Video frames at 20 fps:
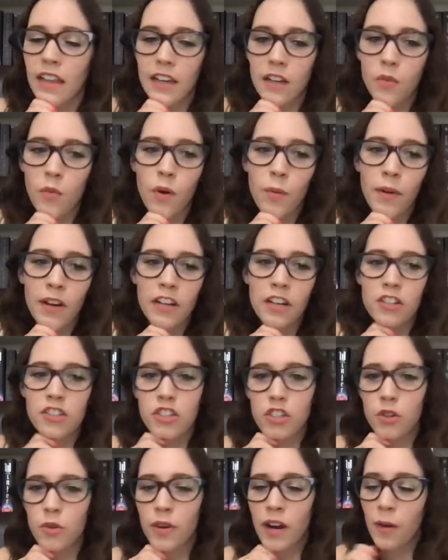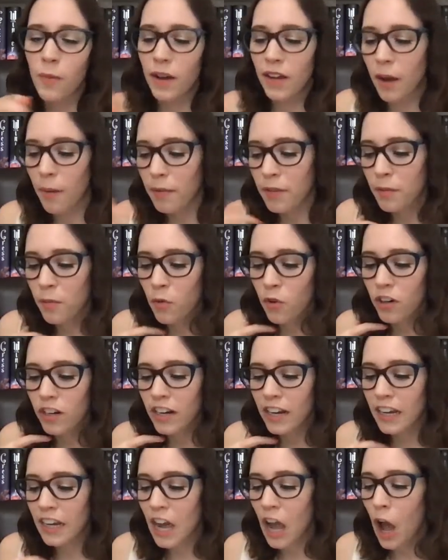what am I going to do when I wake up in the
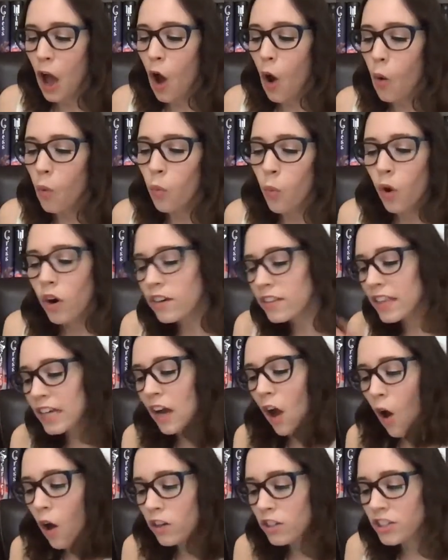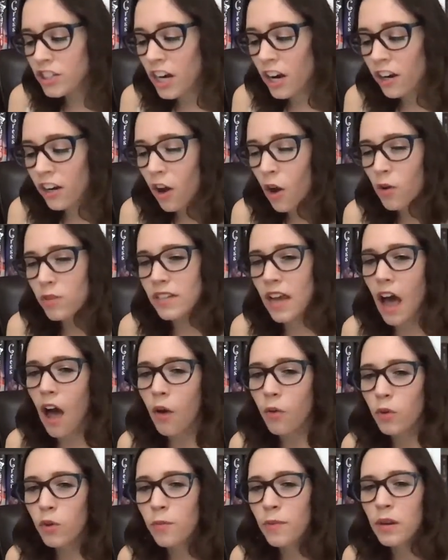morning? Weren't they all sharing a hotel
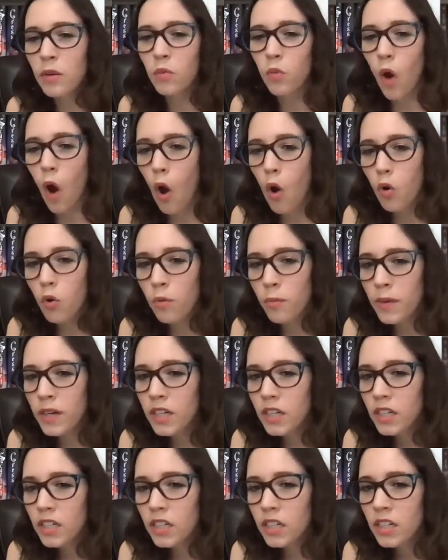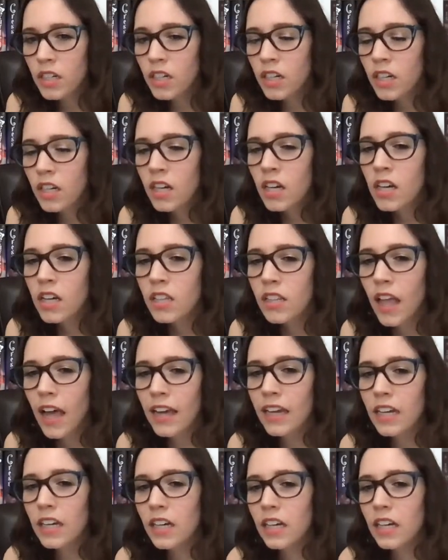room in Rome? Like